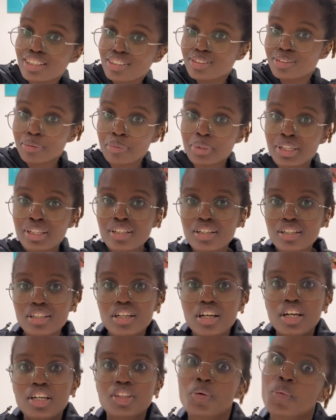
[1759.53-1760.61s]
week,
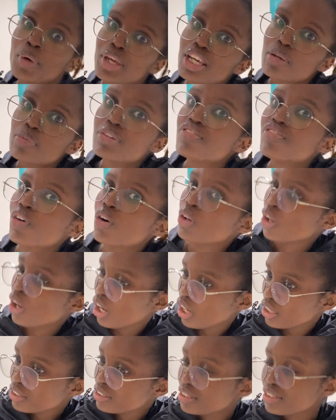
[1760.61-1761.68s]
the week before
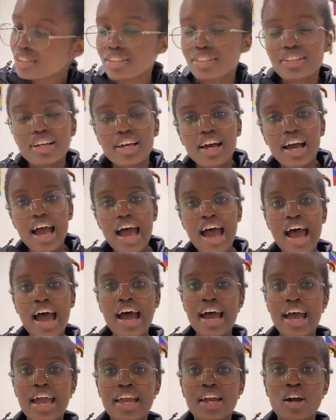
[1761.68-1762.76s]
last,
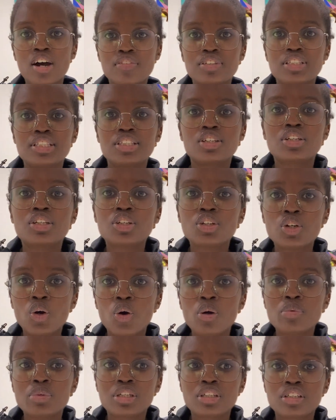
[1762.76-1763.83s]
I obviously couldn't go
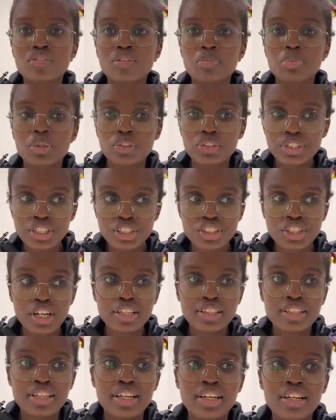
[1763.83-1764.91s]
because of the procedure,
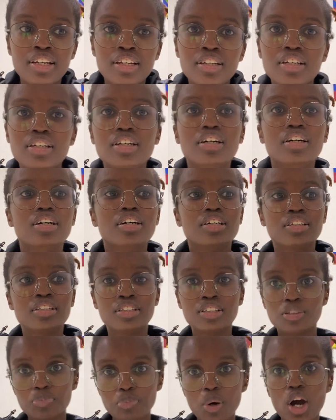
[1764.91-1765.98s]
and then
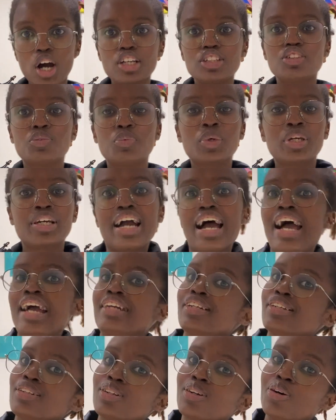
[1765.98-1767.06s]
this past week I
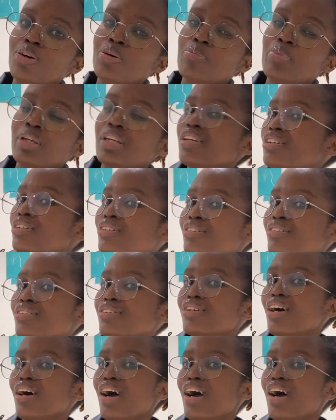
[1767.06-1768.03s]
didn't go because